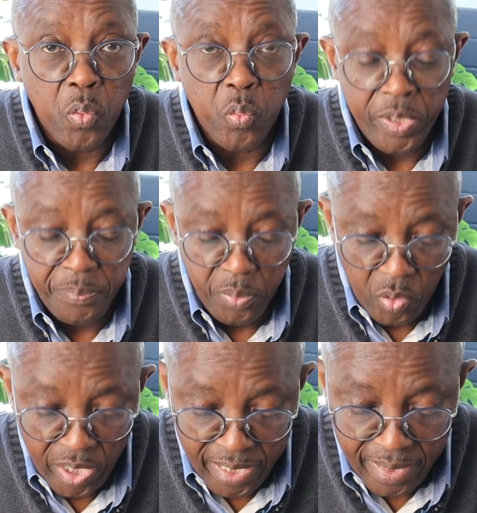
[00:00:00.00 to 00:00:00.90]
We
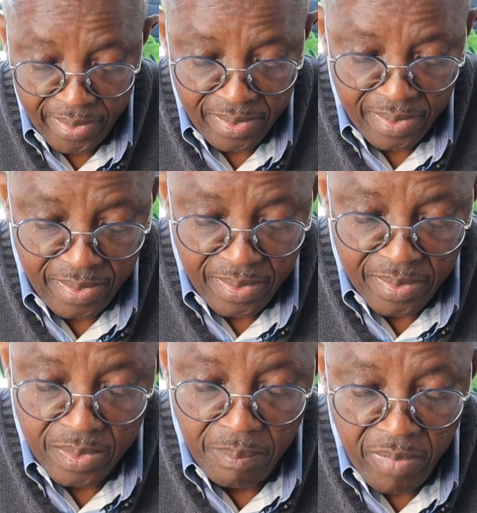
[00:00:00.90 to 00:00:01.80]
pray
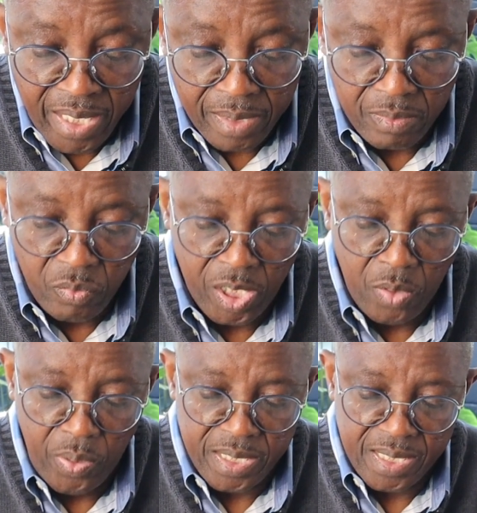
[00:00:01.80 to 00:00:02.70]
to make
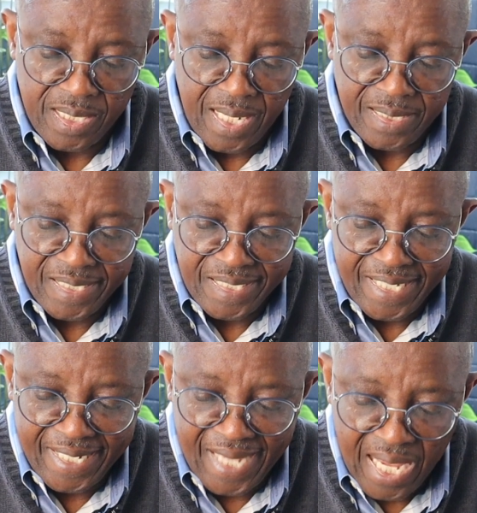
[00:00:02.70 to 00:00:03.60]
requests and
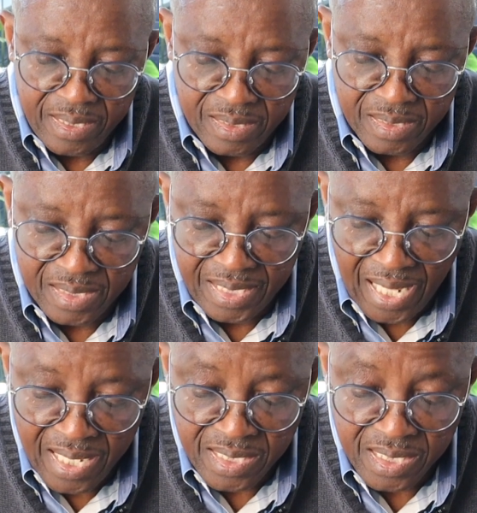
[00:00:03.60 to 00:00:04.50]
seek guidance and
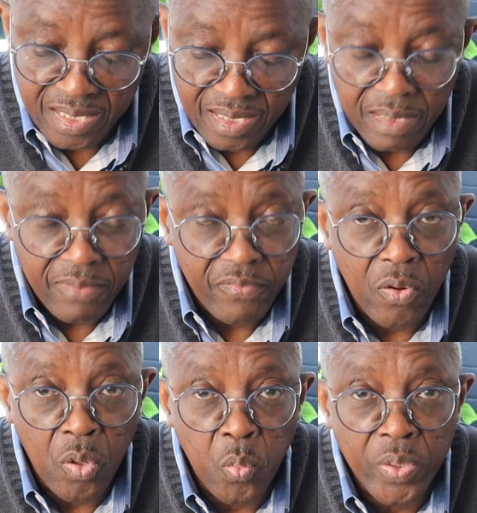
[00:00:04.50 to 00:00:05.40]
ask
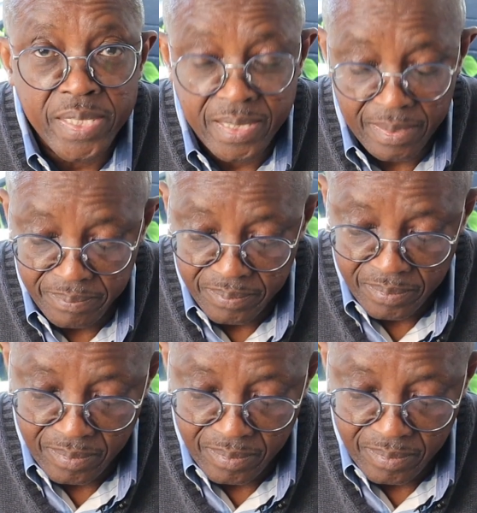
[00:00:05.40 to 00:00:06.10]
for wisdom.